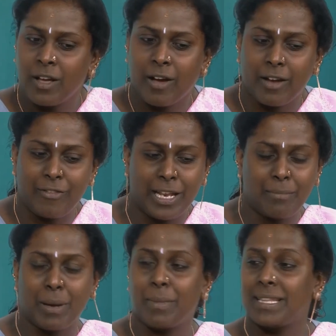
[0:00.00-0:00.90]
and wearing
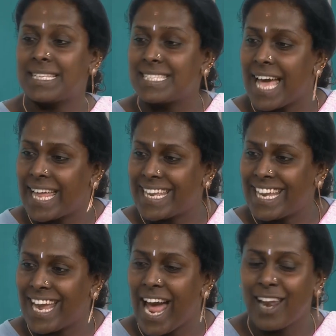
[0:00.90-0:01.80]
my mother's
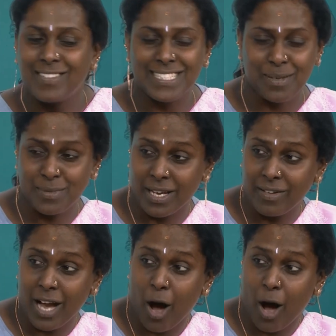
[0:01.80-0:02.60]
sari, and I'm just observing